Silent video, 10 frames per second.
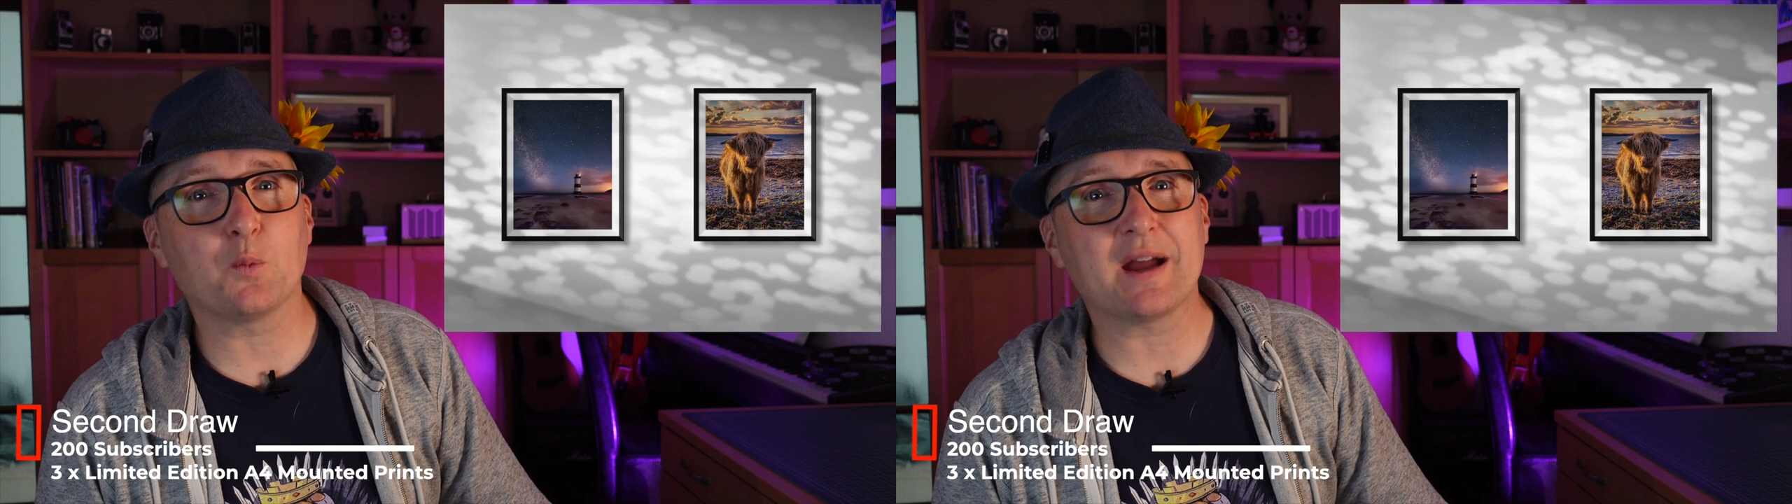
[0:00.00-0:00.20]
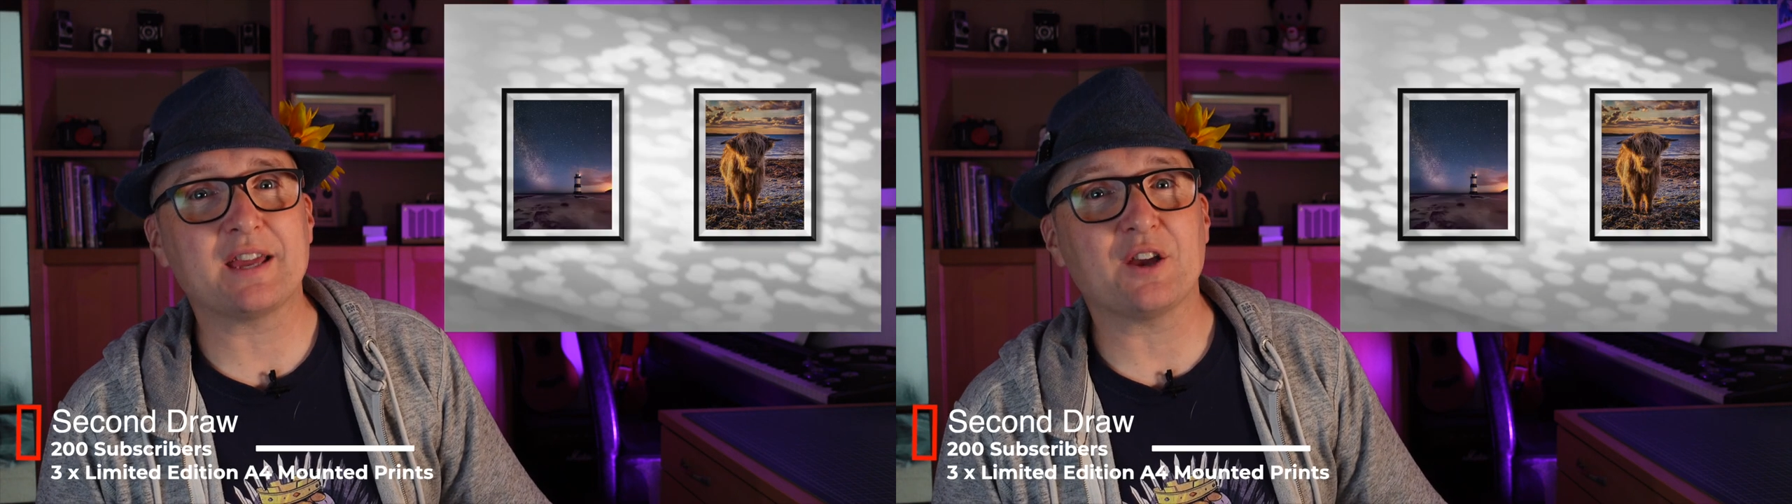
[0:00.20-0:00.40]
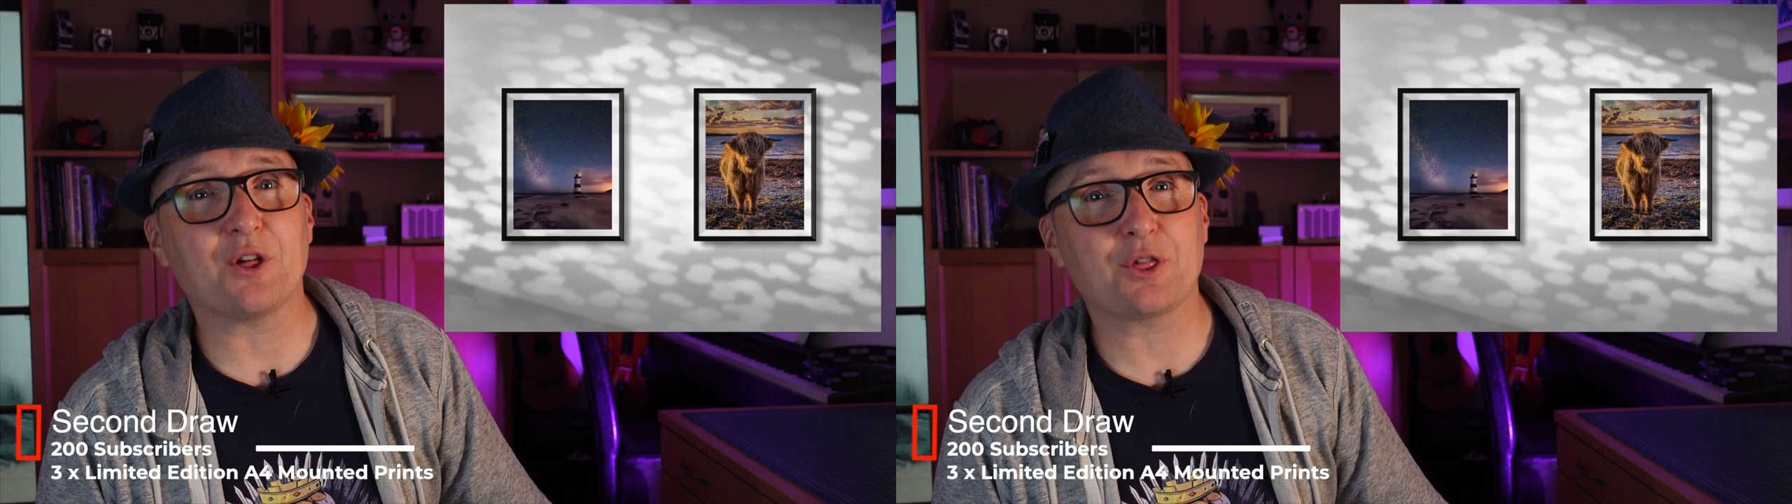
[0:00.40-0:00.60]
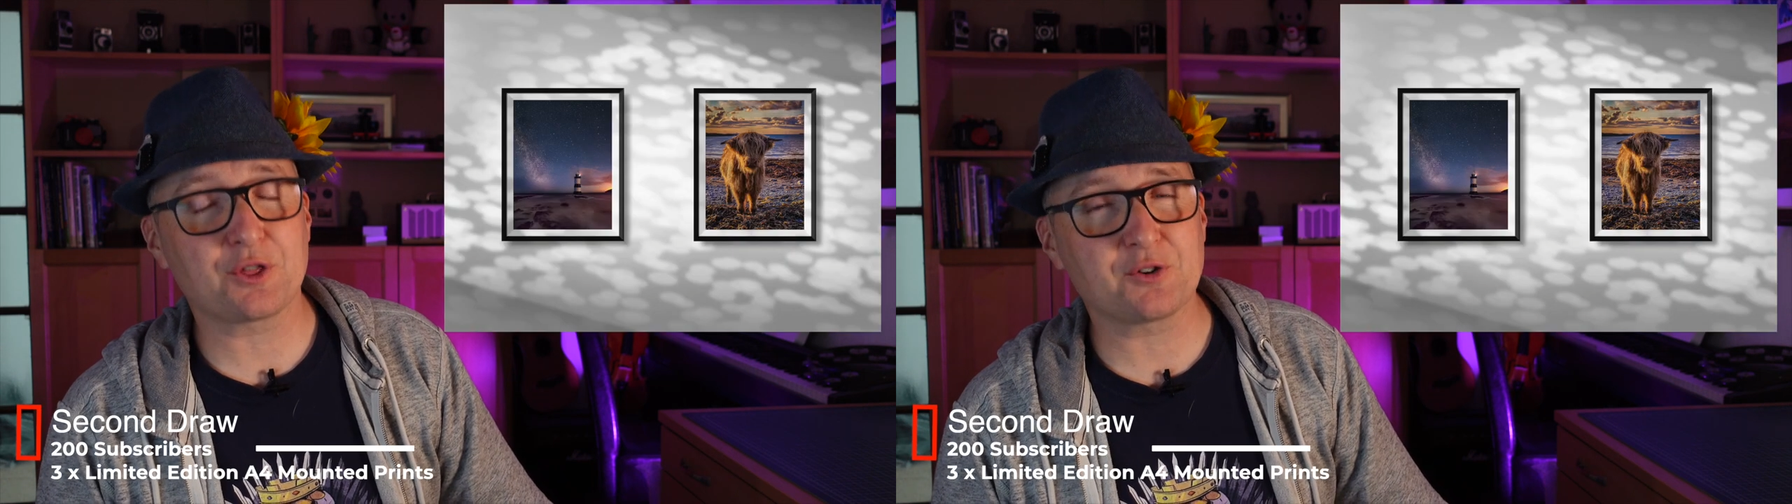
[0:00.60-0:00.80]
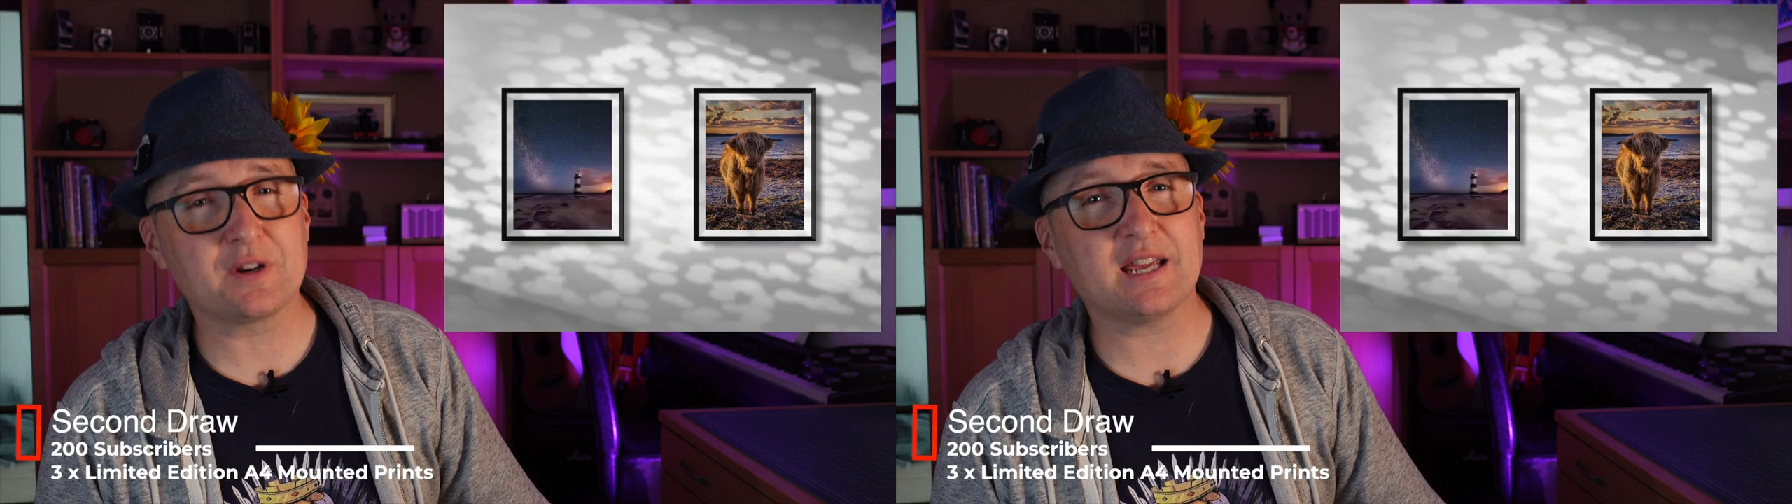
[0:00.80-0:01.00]
away
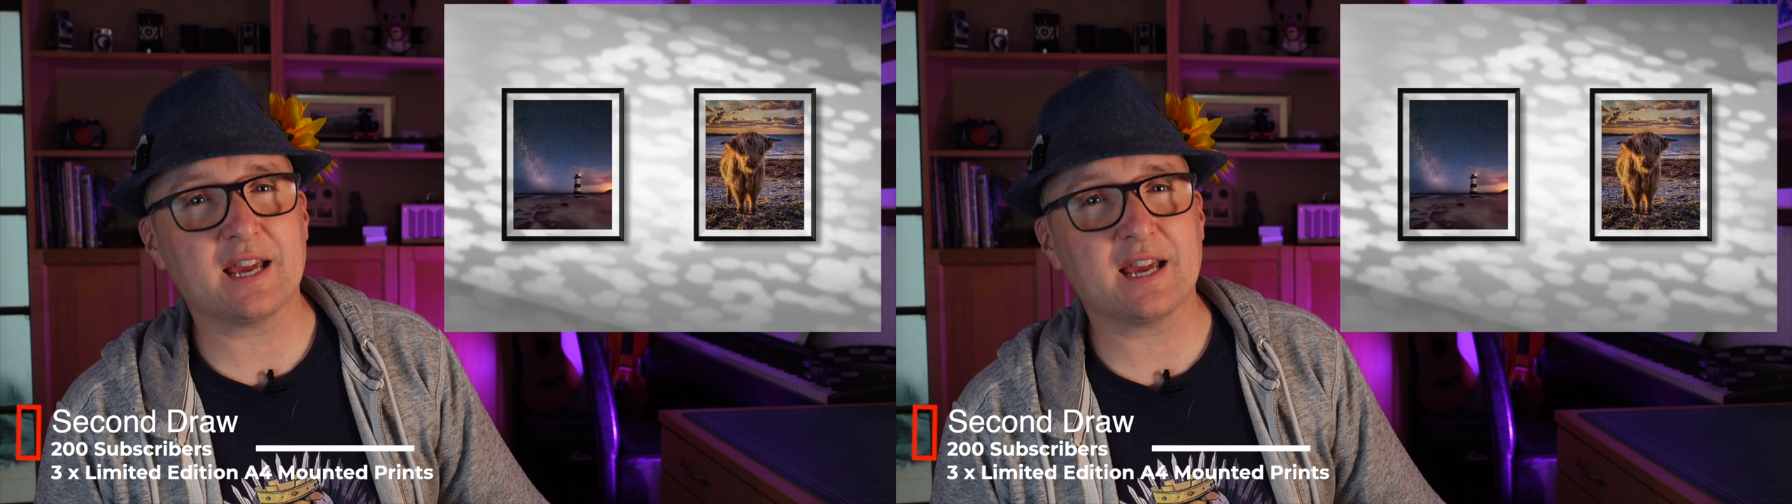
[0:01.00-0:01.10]
3